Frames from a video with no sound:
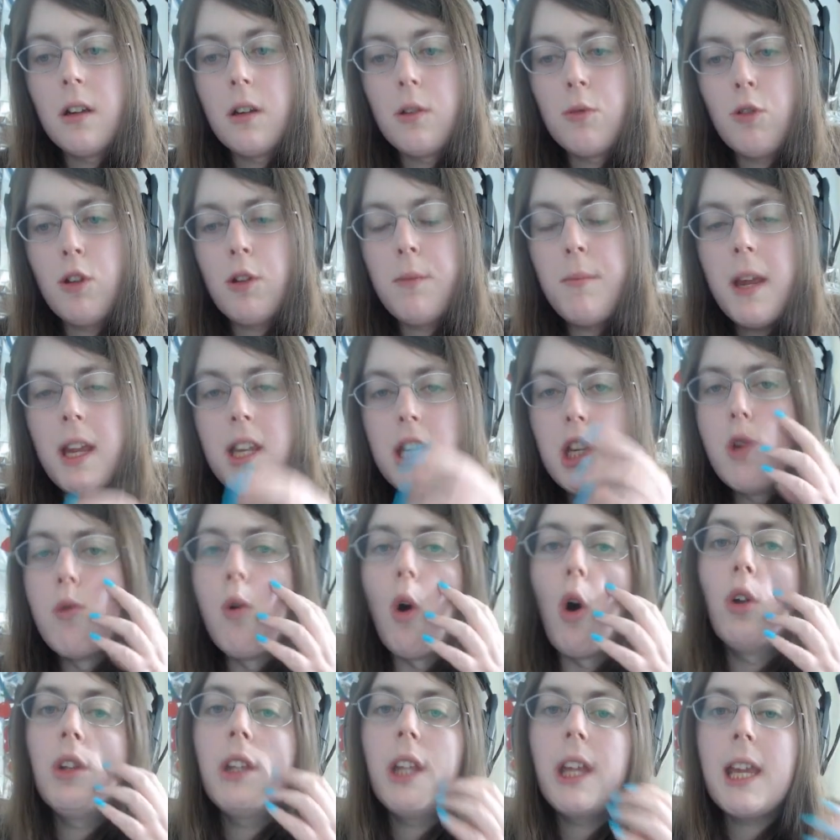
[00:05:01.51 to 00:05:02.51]
would mean you
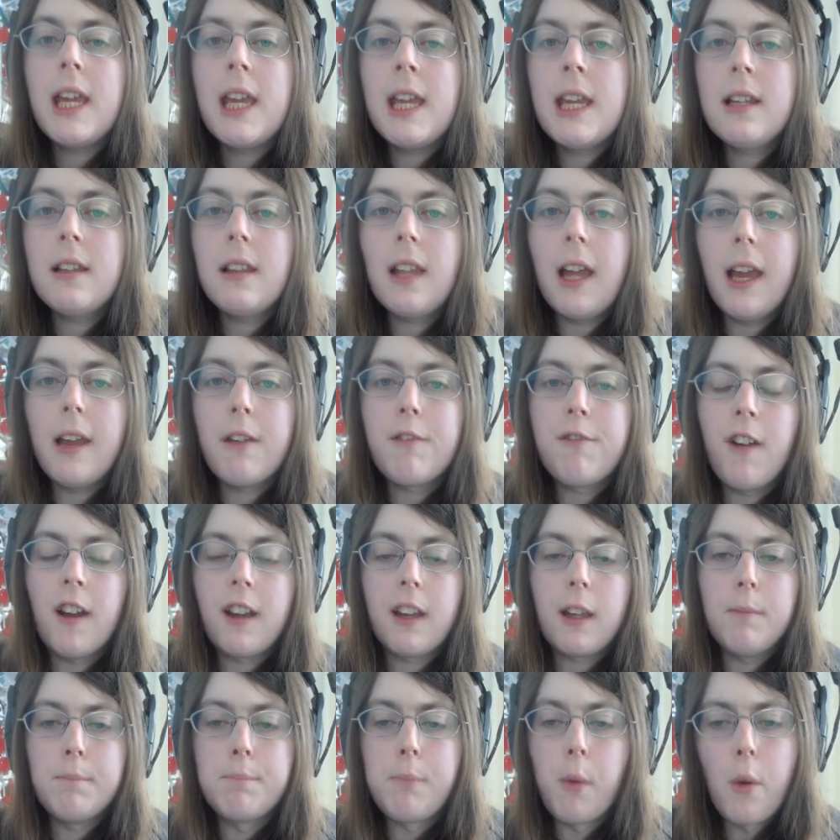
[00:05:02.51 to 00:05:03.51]
only eat like
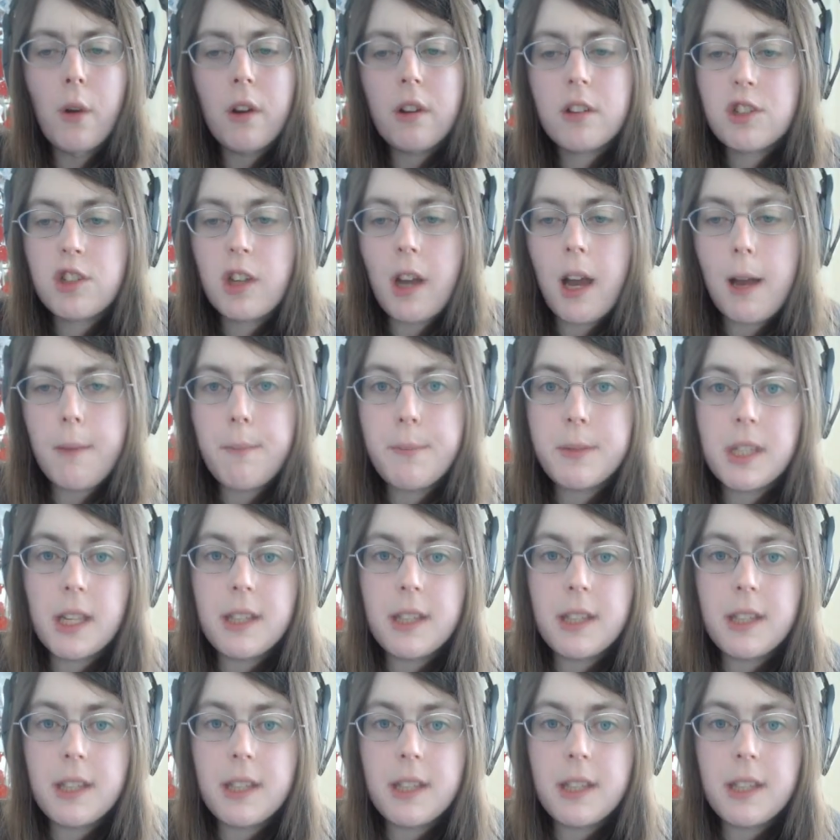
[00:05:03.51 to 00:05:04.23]
fucking pork chops and